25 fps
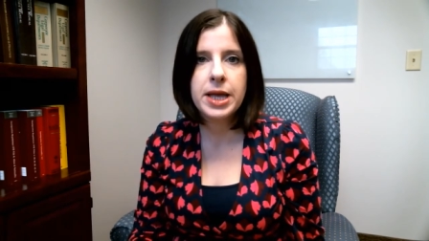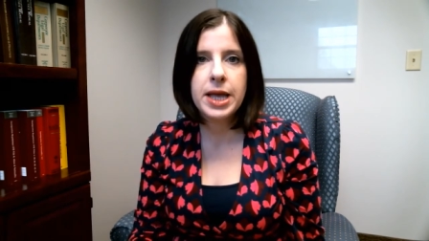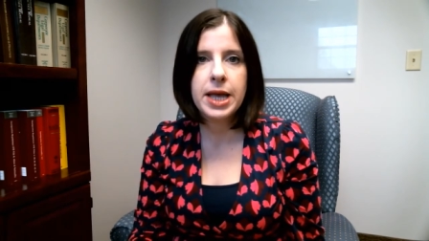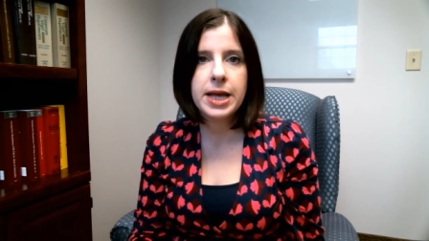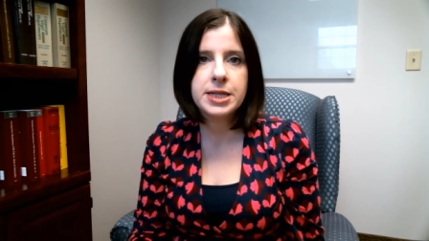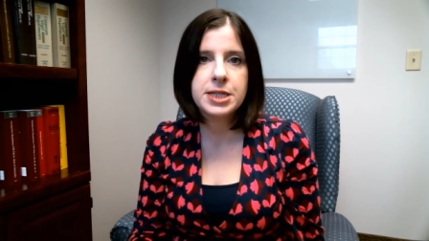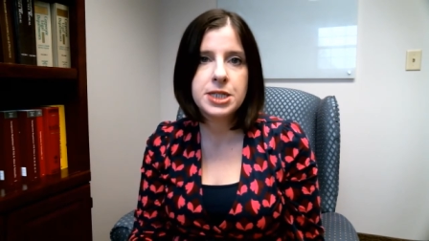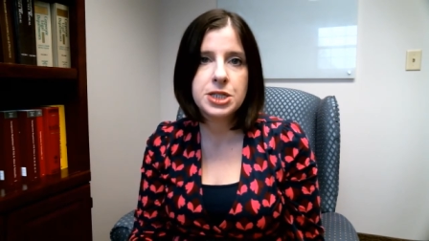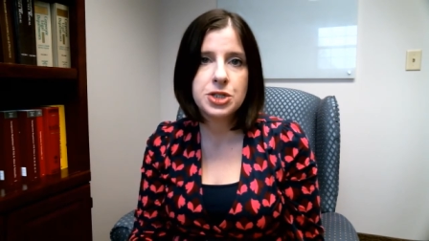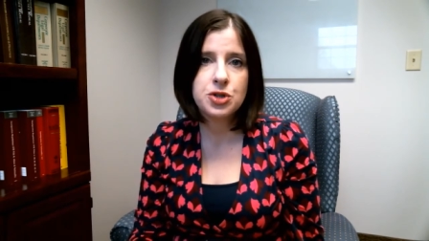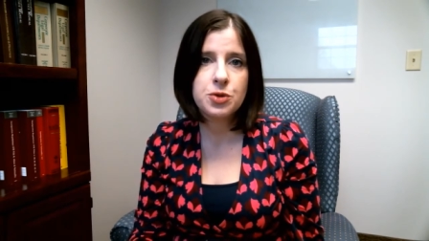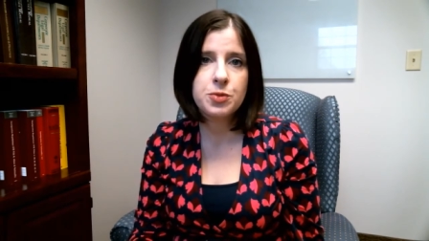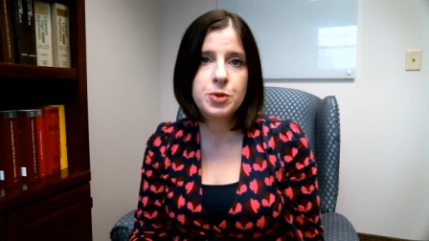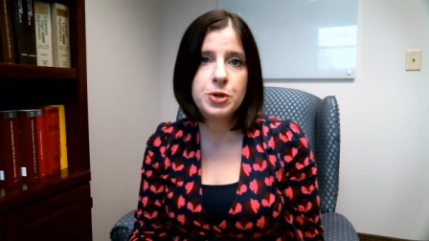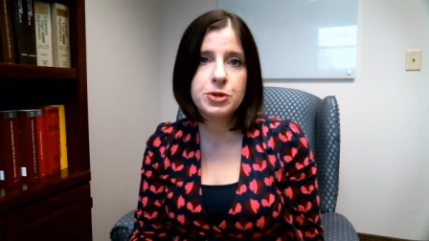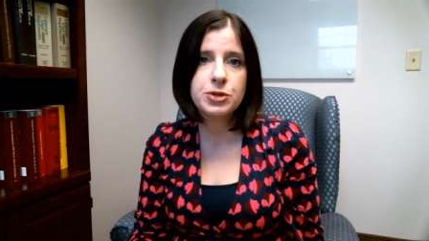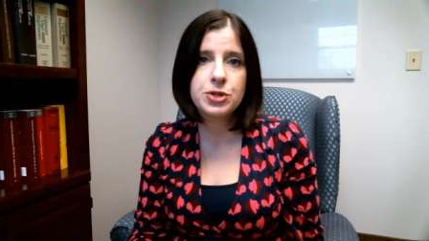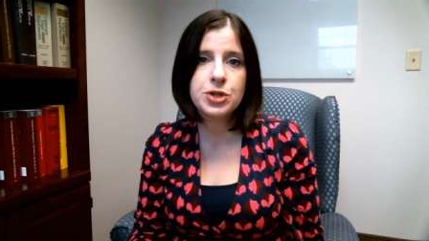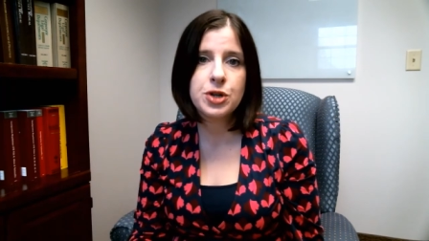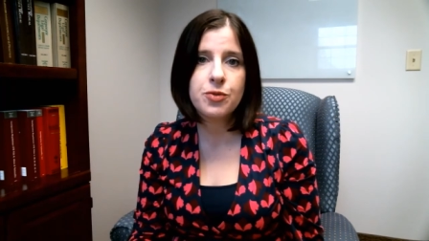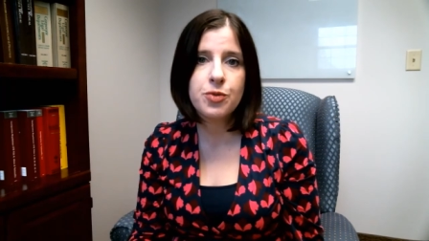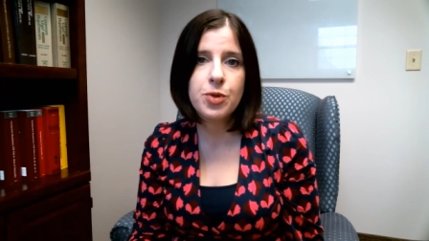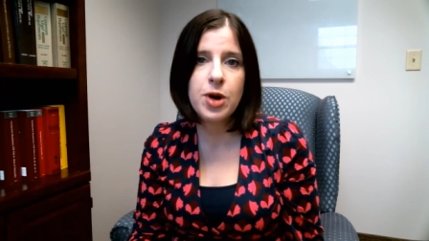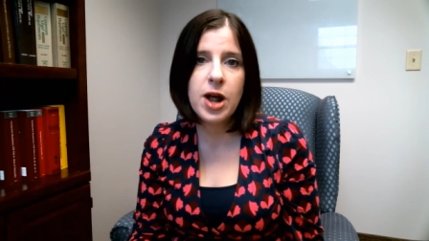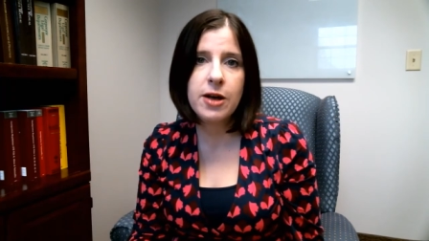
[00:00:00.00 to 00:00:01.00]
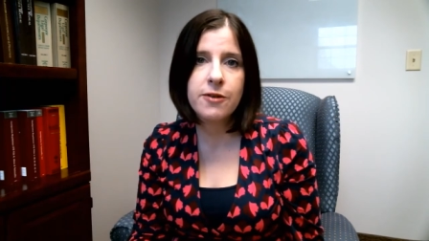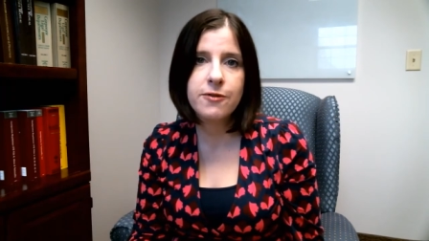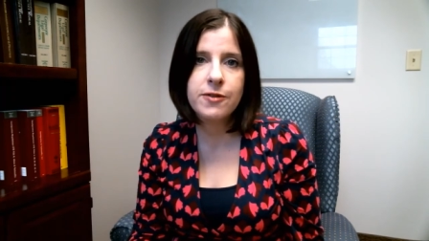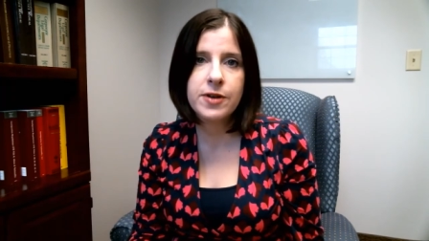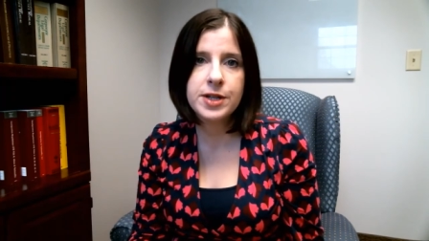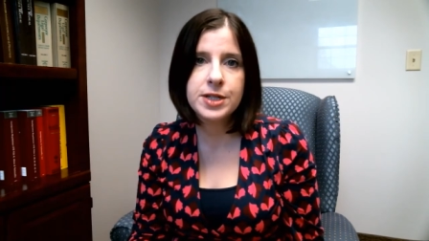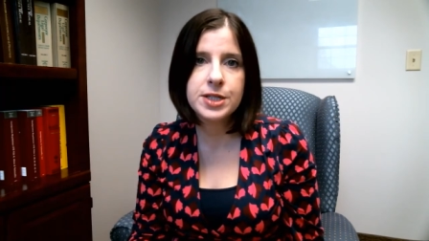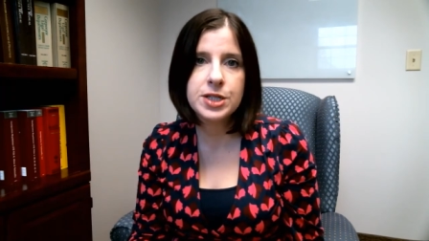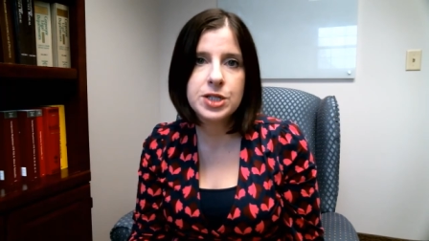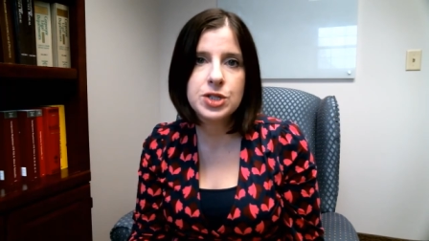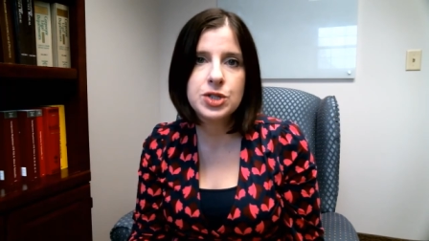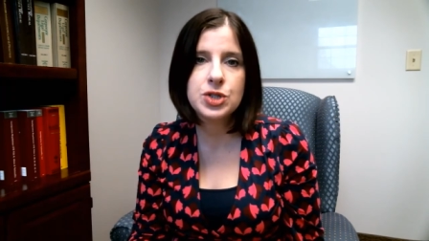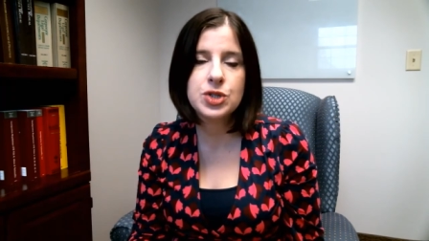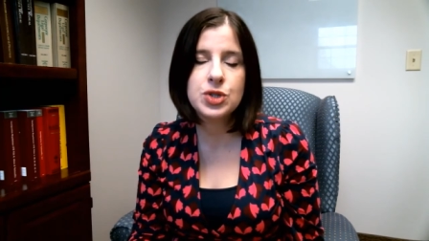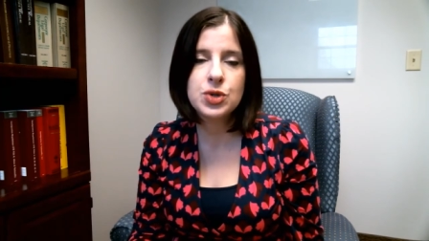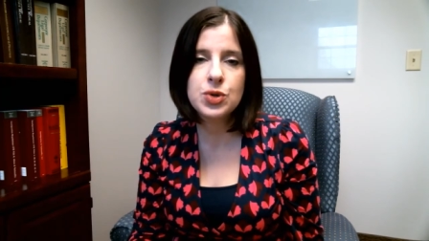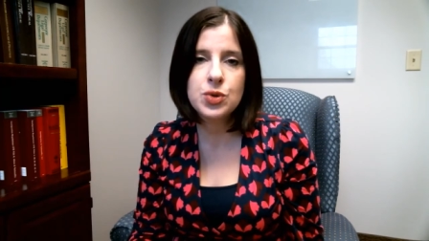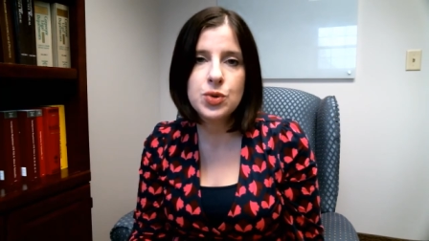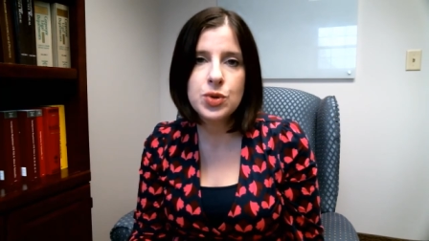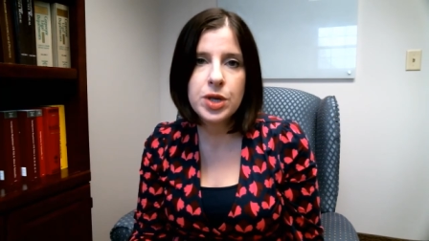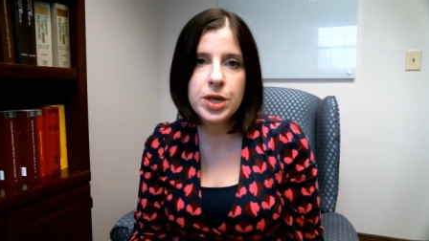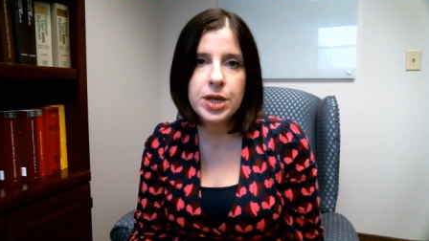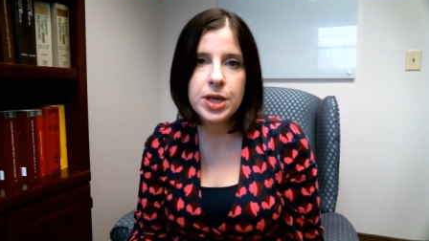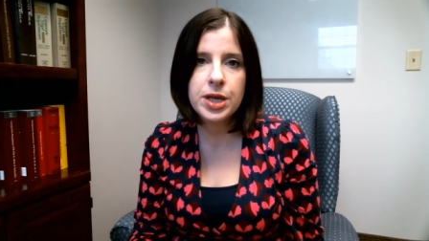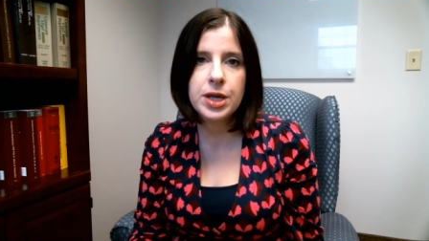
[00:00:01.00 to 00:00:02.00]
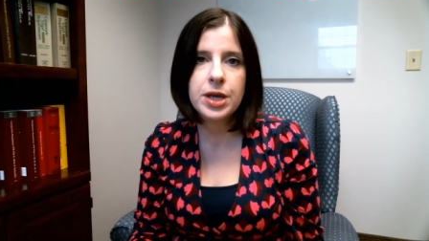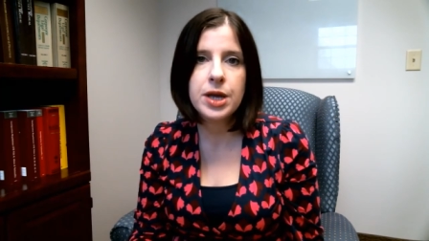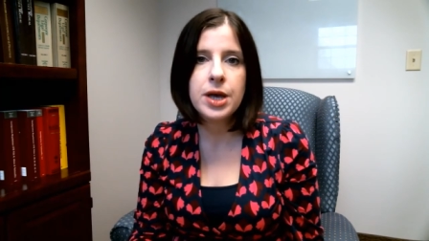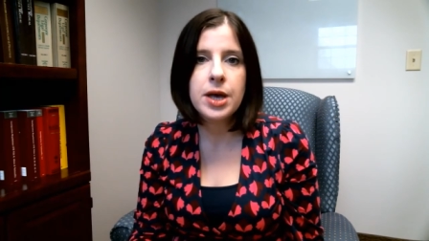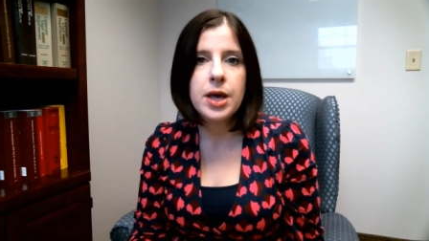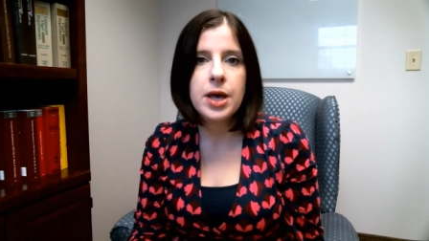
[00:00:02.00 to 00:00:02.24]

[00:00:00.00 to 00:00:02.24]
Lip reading: a distribution of profits to the